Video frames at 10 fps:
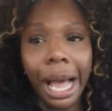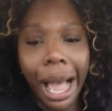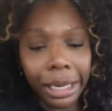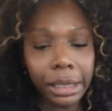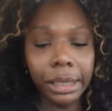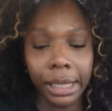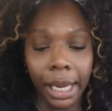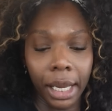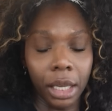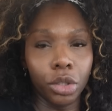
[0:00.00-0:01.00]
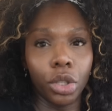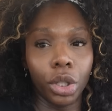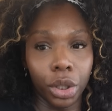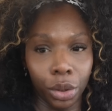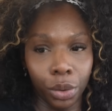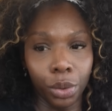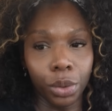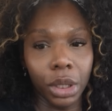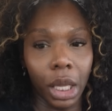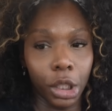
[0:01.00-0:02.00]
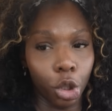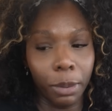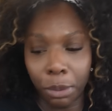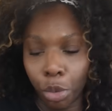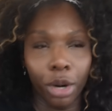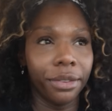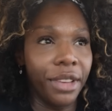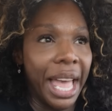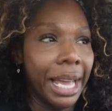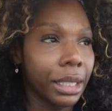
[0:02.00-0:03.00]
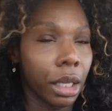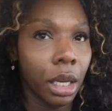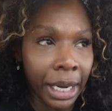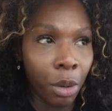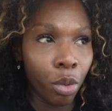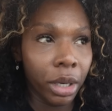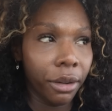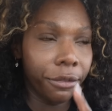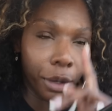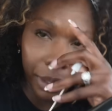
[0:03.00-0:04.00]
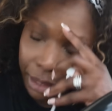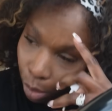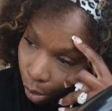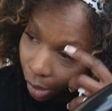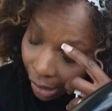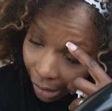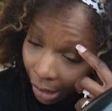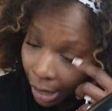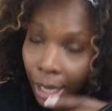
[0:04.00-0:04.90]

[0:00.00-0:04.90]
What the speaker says: I can stand to lose a little bit more fat, and I want to focus on,